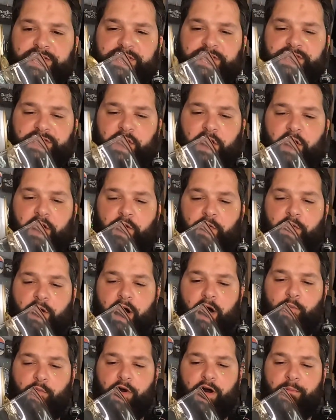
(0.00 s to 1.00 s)
in style,
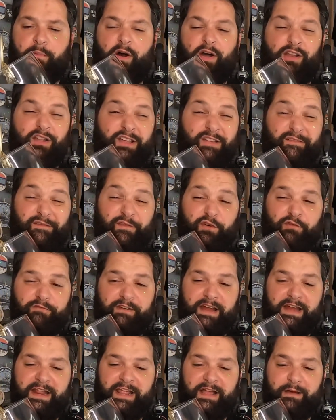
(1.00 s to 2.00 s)
what am I looking for
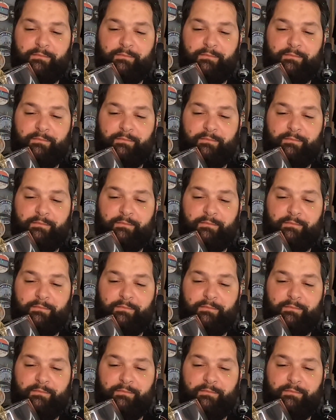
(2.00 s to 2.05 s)
really?